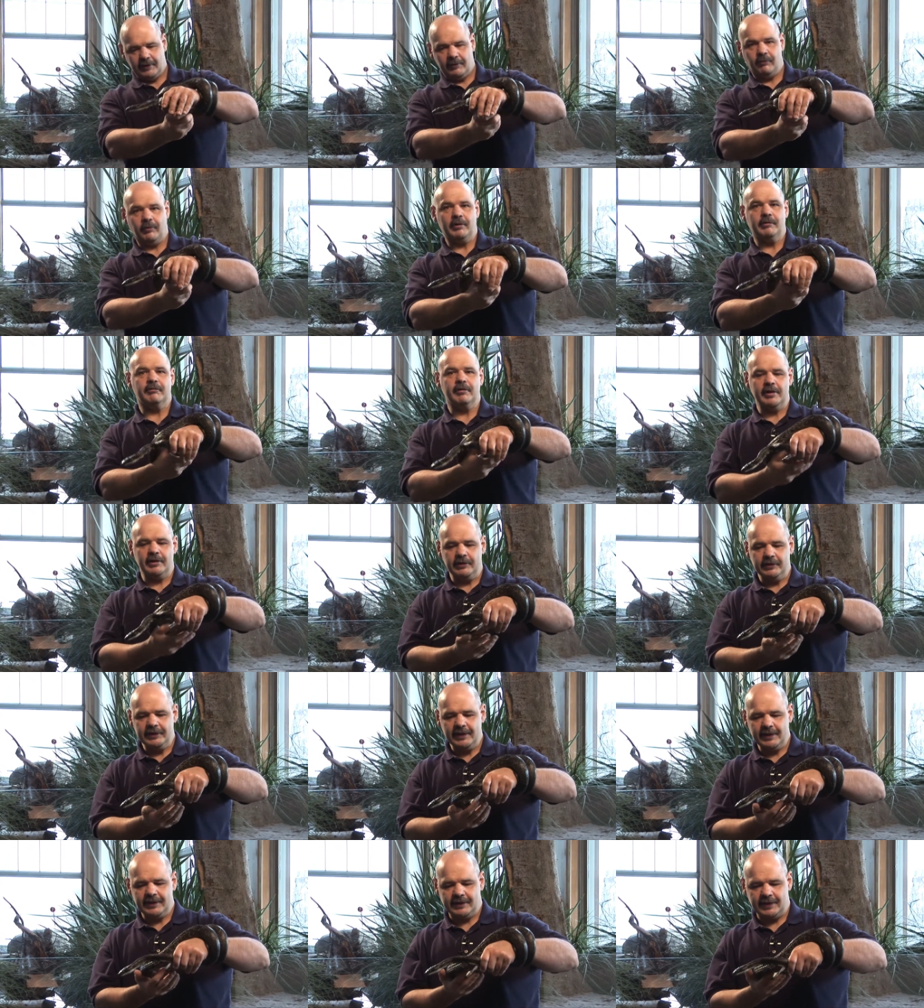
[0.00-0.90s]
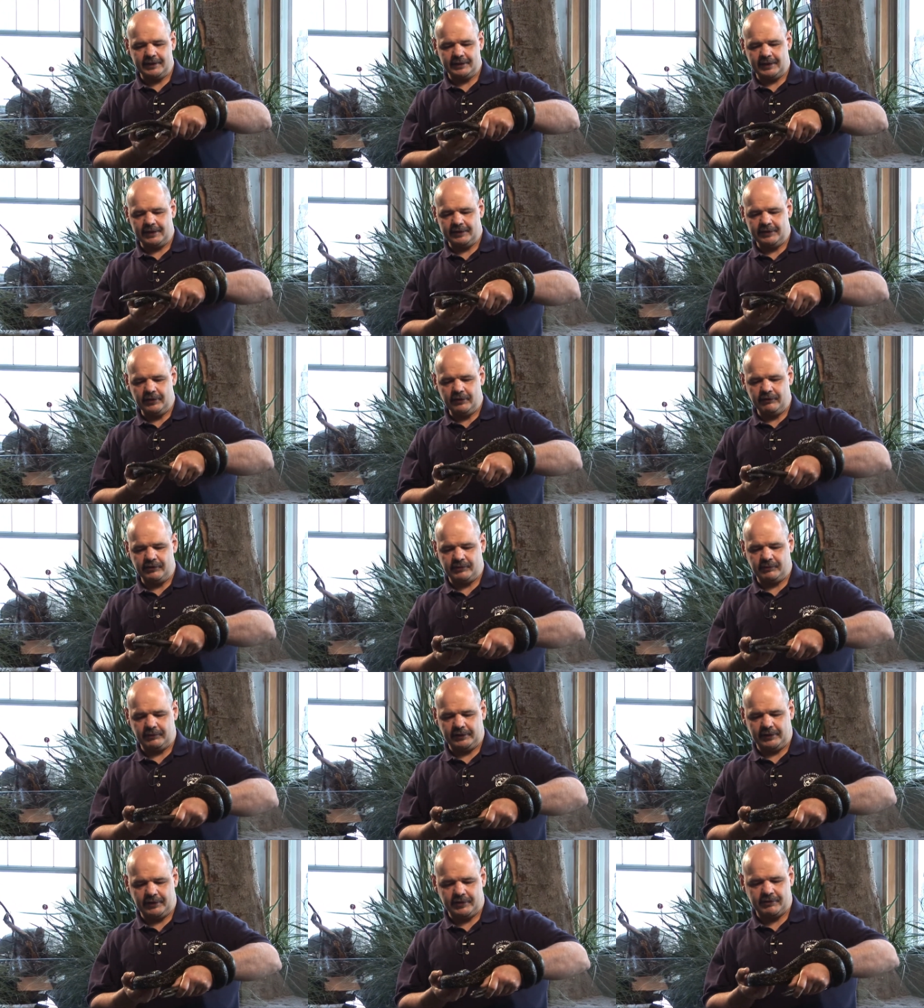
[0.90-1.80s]
One real neat thing they do is
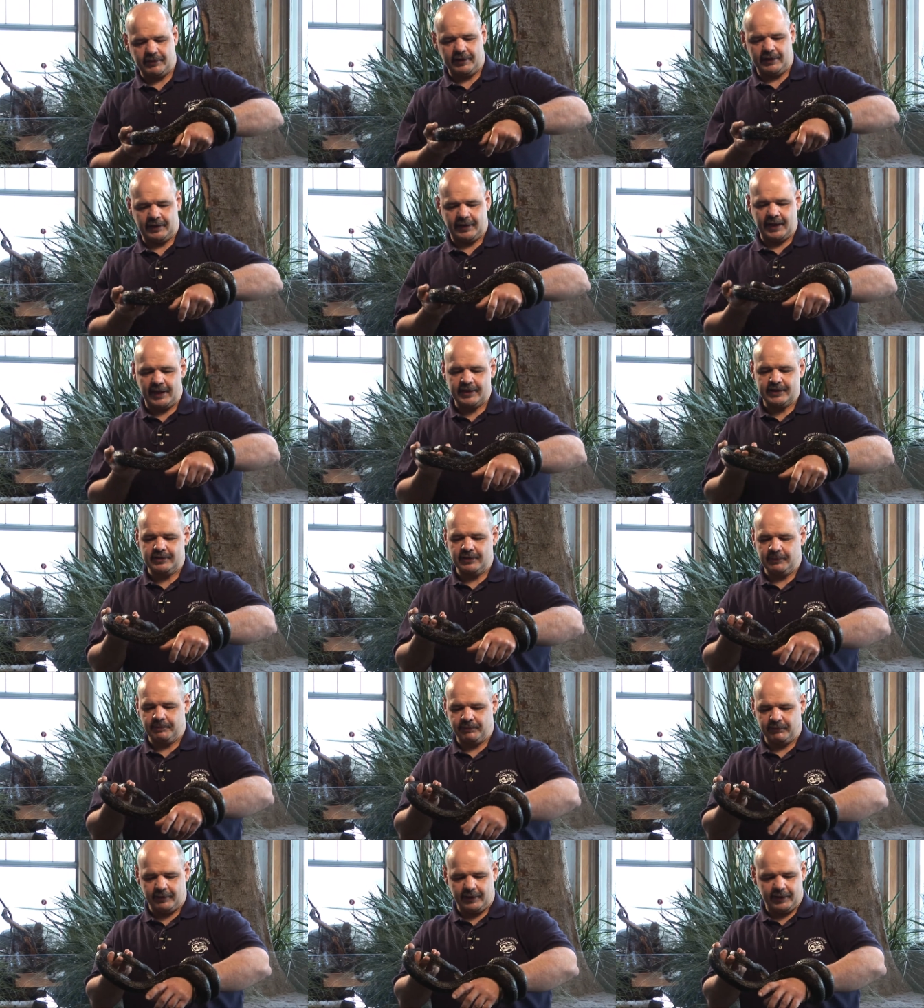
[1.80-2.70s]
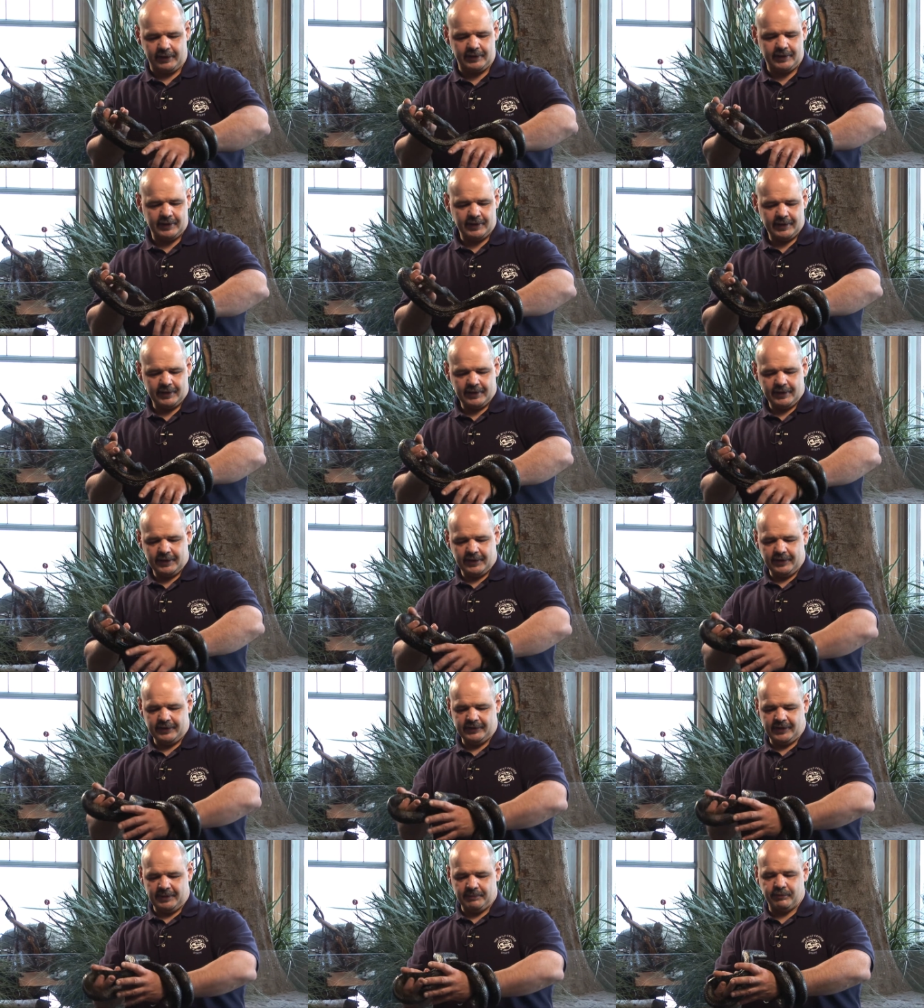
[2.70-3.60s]
when they're trying to catch their prey
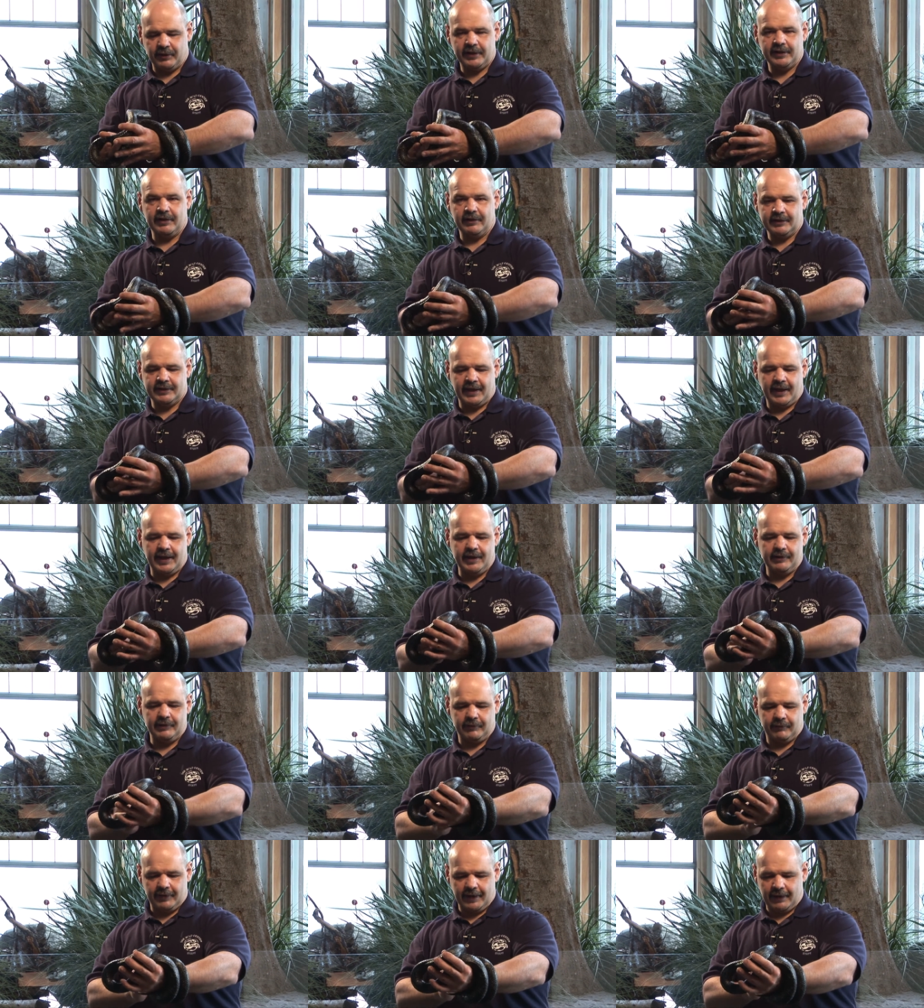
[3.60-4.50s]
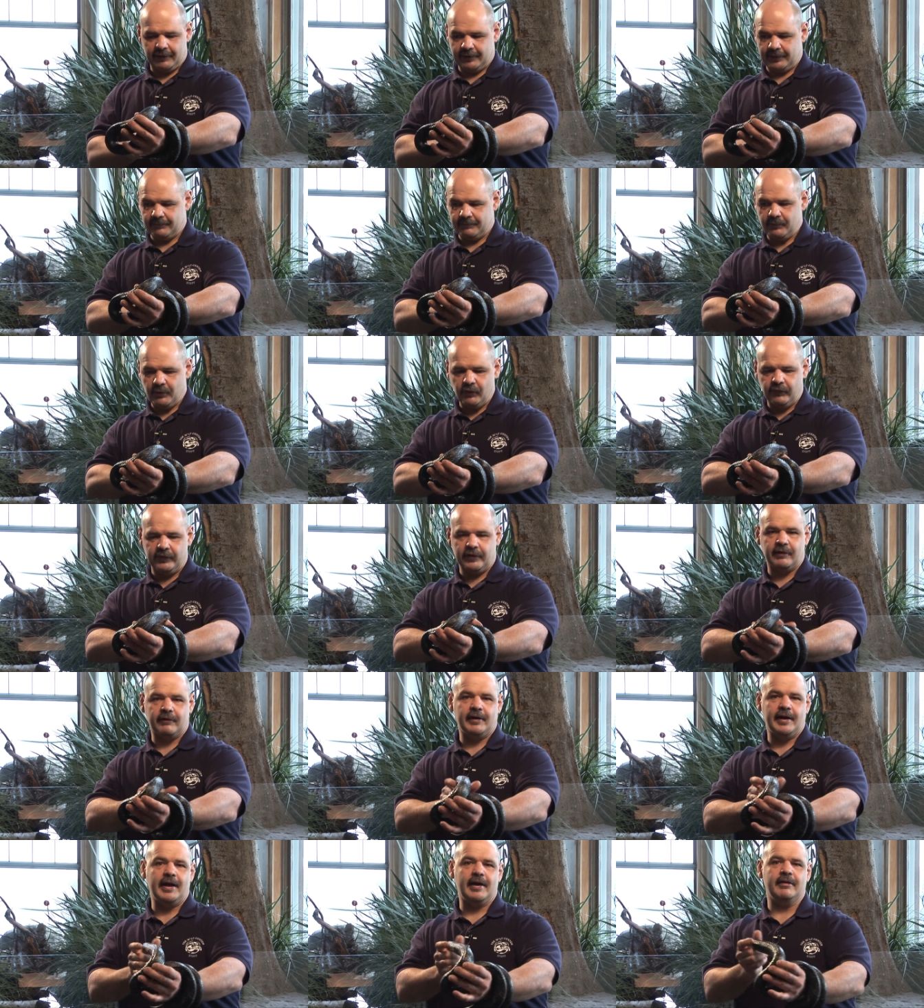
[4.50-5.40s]
is they bring their tail around and move it
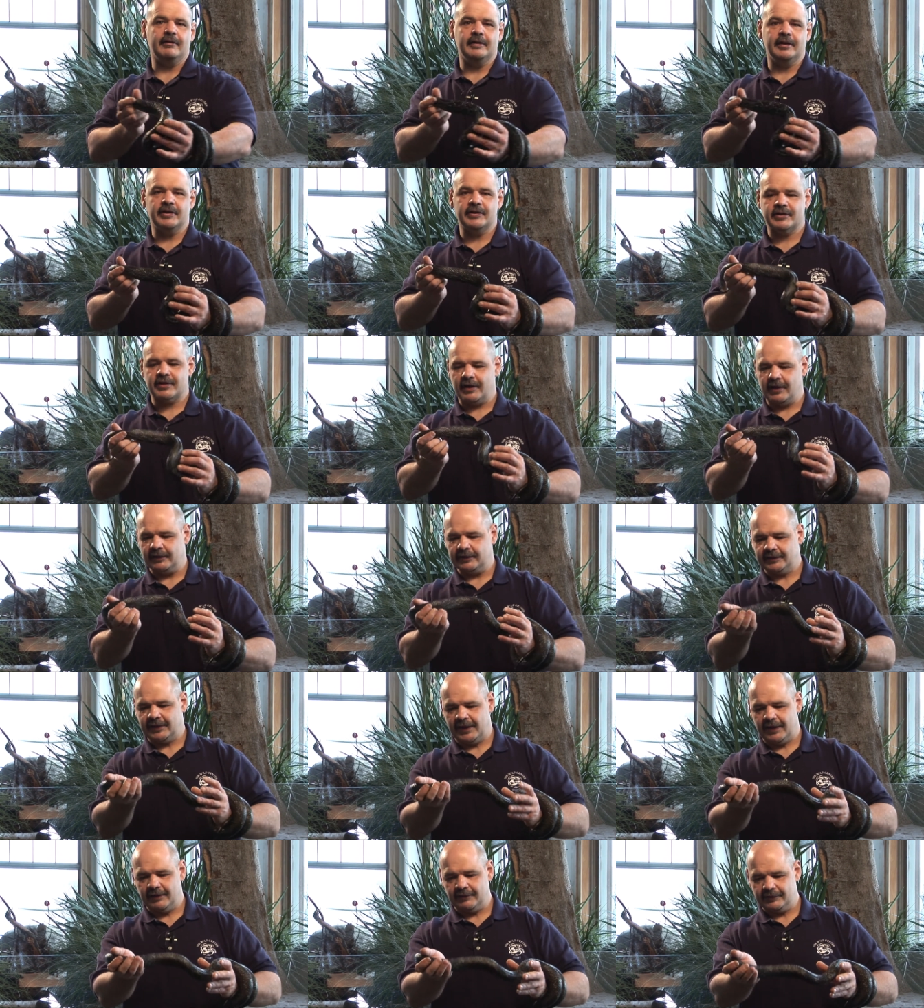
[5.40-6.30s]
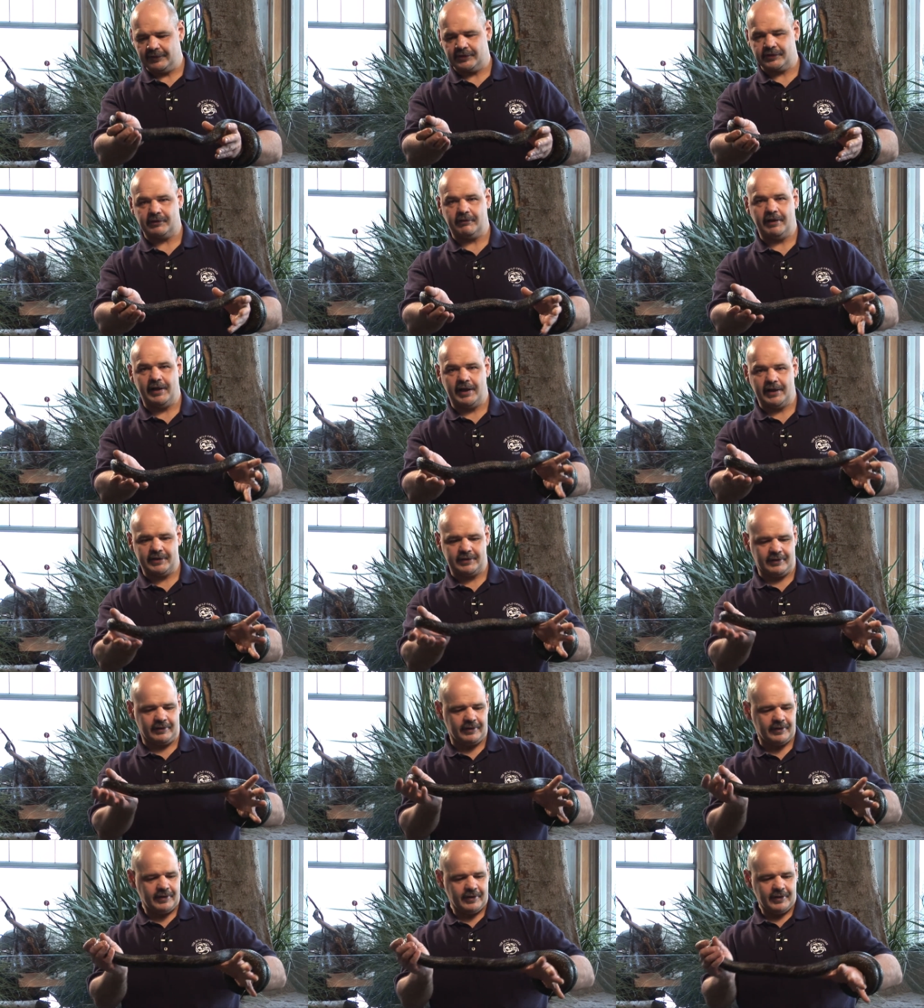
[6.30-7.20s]
around. It's called tail
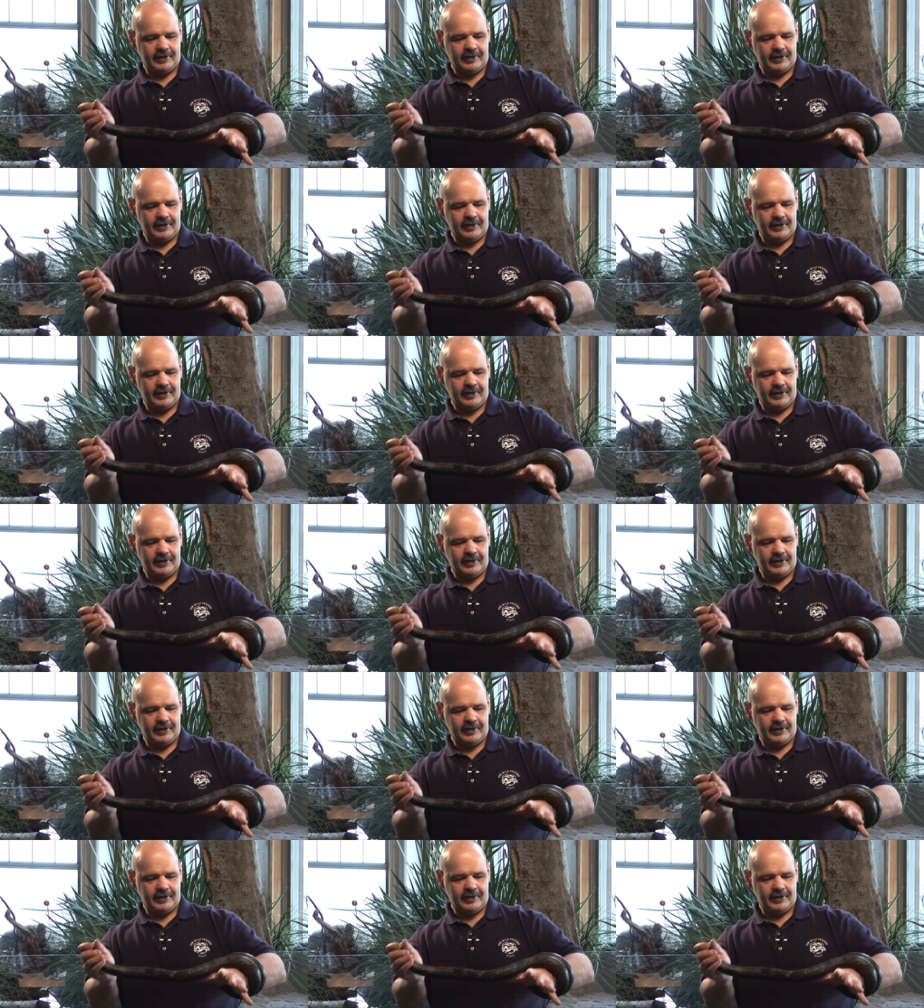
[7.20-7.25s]
distraction.